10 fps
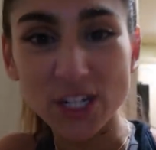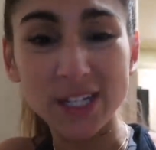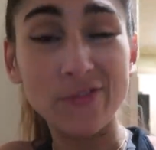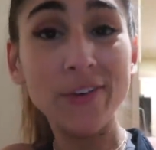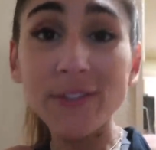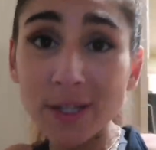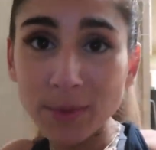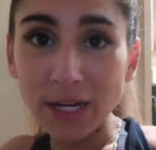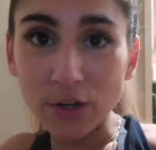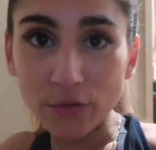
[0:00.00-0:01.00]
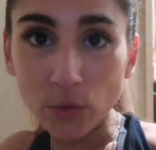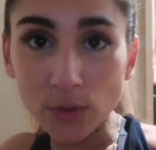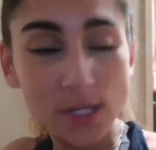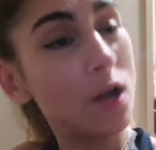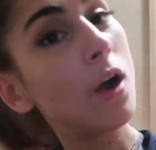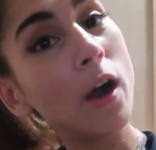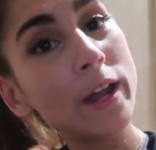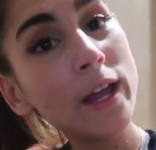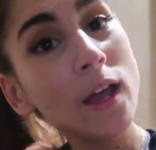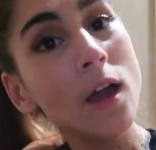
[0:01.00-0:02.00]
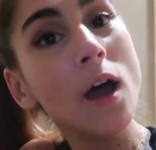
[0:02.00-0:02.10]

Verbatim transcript: I did 15 minute intervals on it.